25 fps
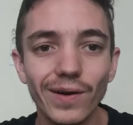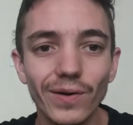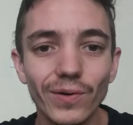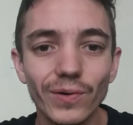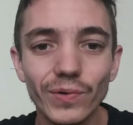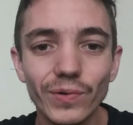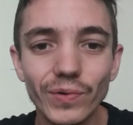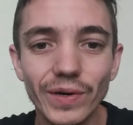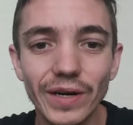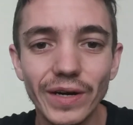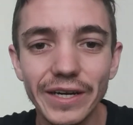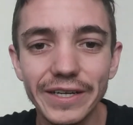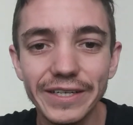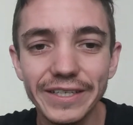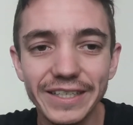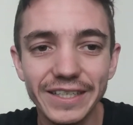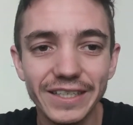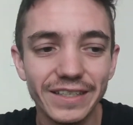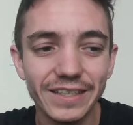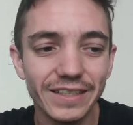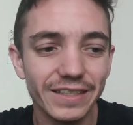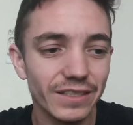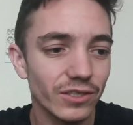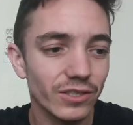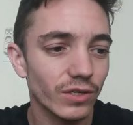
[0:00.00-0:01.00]

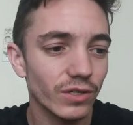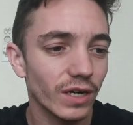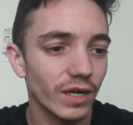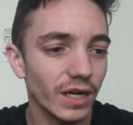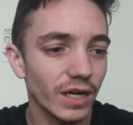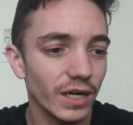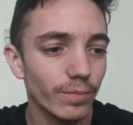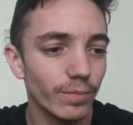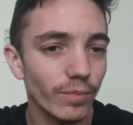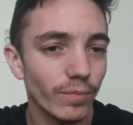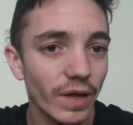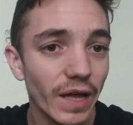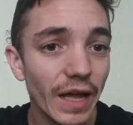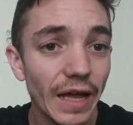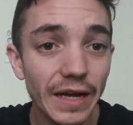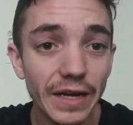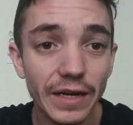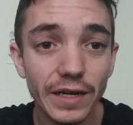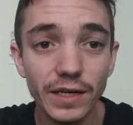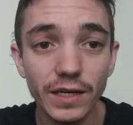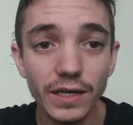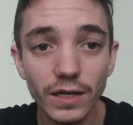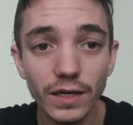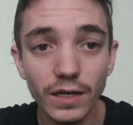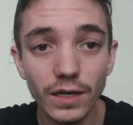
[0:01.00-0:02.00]
Alrighty, so I'm back.
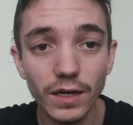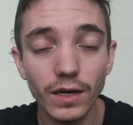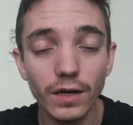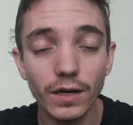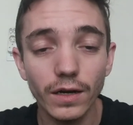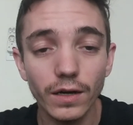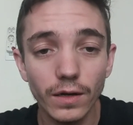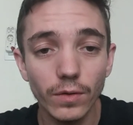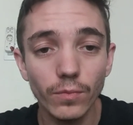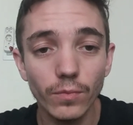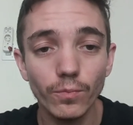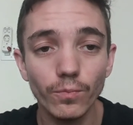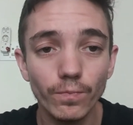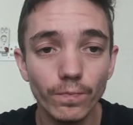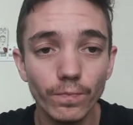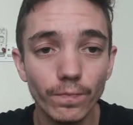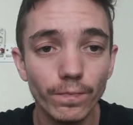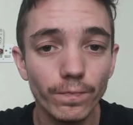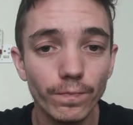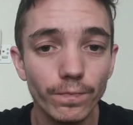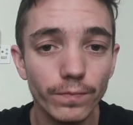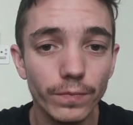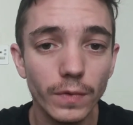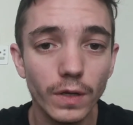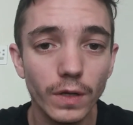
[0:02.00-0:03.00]

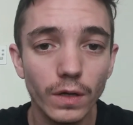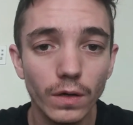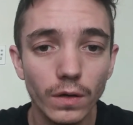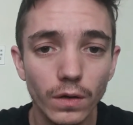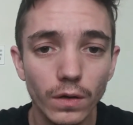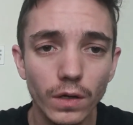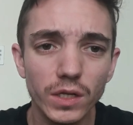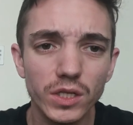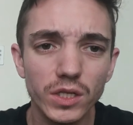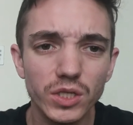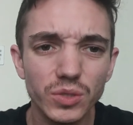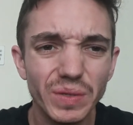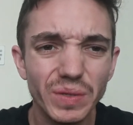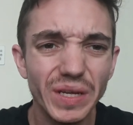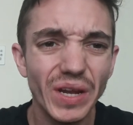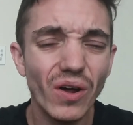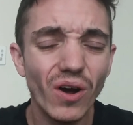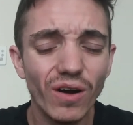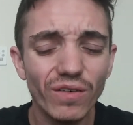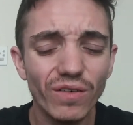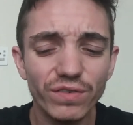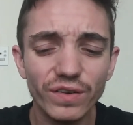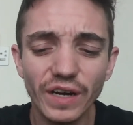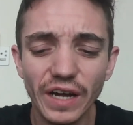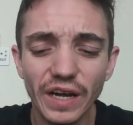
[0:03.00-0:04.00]
It's been
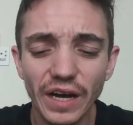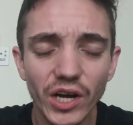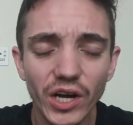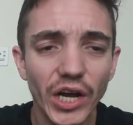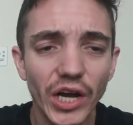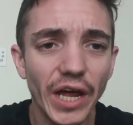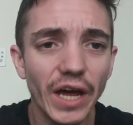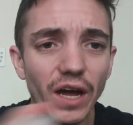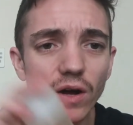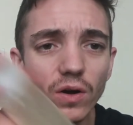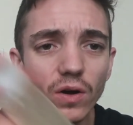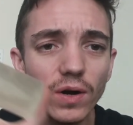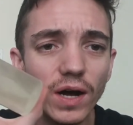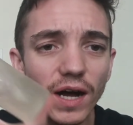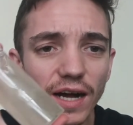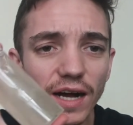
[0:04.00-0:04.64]
half an hour now.